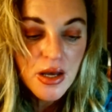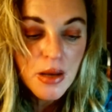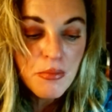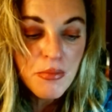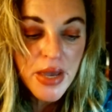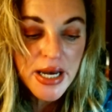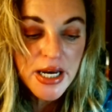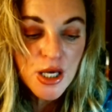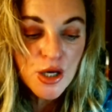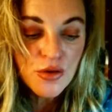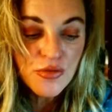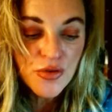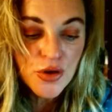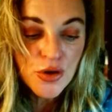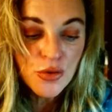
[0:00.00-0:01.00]
Many
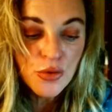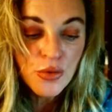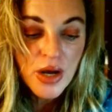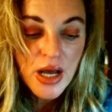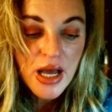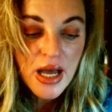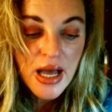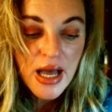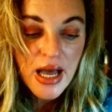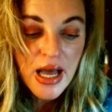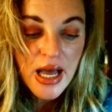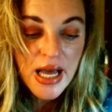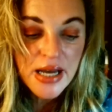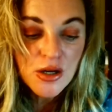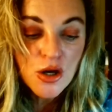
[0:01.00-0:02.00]
of you
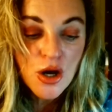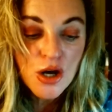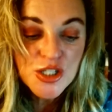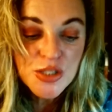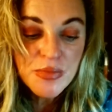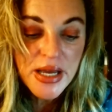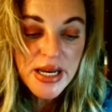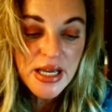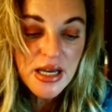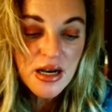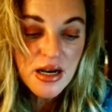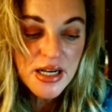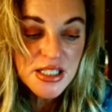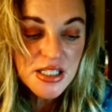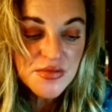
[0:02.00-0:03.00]
had cosmetic
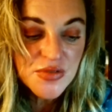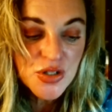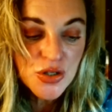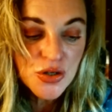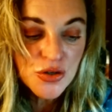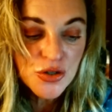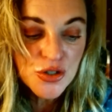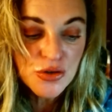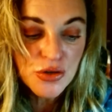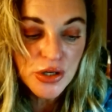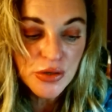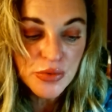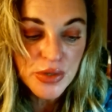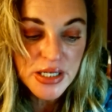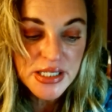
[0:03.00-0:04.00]
kinds of
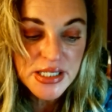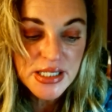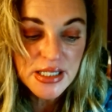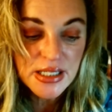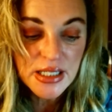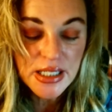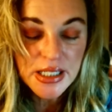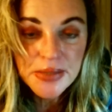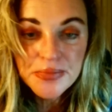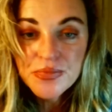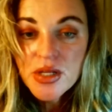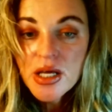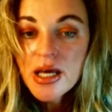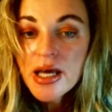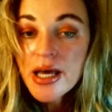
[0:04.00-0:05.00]
surgery recently,
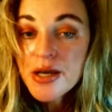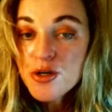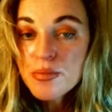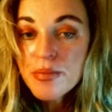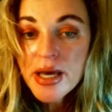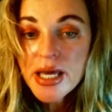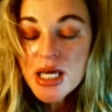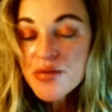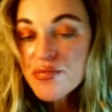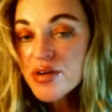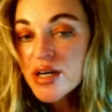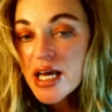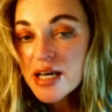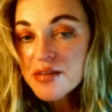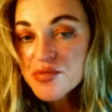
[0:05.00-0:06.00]
and you may
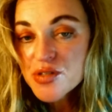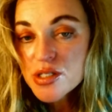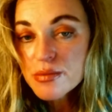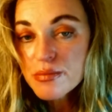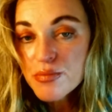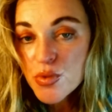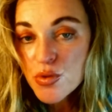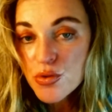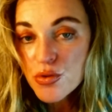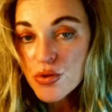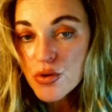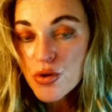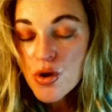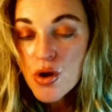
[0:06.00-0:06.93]
even have some more,